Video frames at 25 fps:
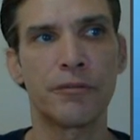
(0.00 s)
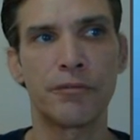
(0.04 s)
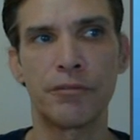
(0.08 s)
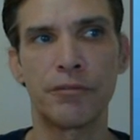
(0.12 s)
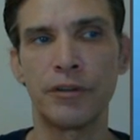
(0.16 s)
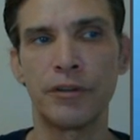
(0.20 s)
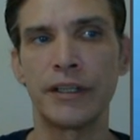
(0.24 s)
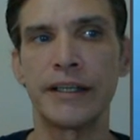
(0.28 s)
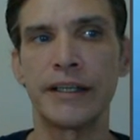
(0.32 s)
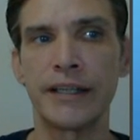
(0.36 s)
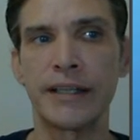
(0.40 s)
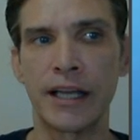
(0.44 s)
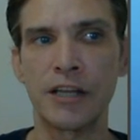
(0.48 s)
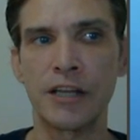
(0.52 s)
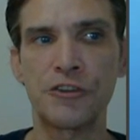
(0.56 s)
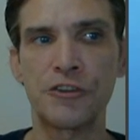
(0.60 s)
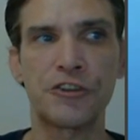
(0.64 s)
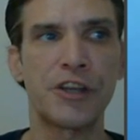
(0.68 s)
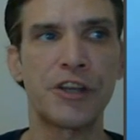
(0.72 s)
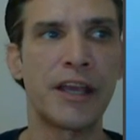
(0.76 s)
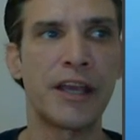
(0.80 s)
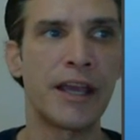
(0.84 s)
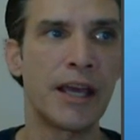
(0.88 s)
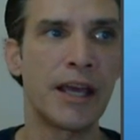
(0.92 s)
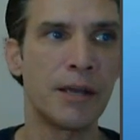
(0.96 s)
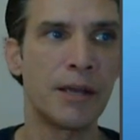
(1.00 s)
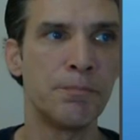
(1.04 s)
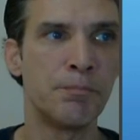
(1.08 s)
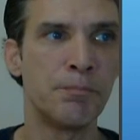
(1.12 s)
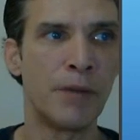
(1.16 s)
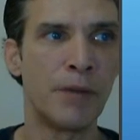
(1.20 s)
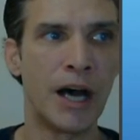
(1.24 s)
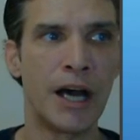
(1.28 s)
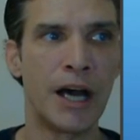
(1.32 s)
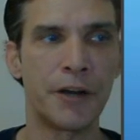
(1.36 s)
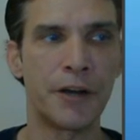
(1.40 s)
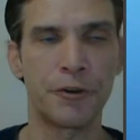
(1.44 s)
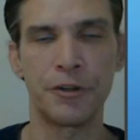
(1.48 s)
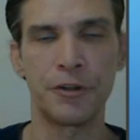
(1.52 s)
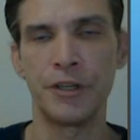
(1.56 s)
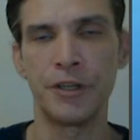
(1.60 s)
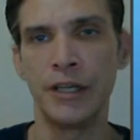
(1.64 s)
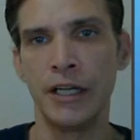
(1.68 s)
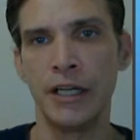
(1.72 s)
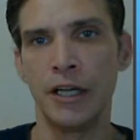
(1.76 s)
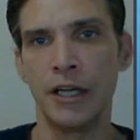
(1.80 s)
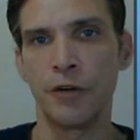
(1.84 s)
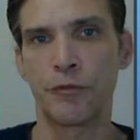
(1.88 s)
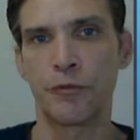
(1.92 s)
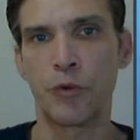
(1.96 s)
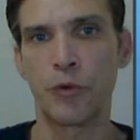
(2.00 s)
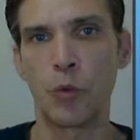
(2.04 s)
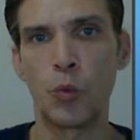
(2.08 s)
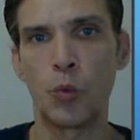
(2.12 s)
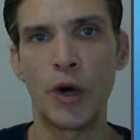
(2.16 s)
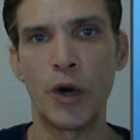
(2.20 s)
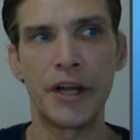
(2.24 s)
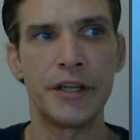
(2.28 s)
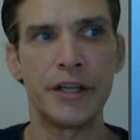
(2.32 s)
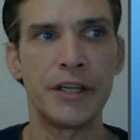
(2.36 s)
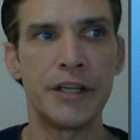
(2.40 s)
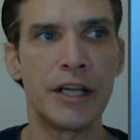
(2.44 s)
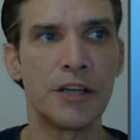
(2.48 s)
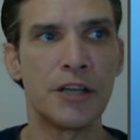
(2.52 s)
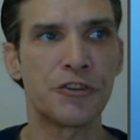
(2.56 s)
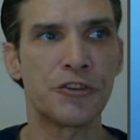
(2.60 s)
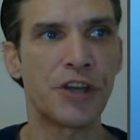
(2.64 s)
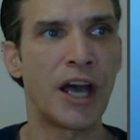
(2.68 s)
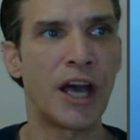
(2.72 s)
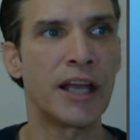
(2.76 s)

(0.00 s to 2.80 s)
really nice and modern for what it is.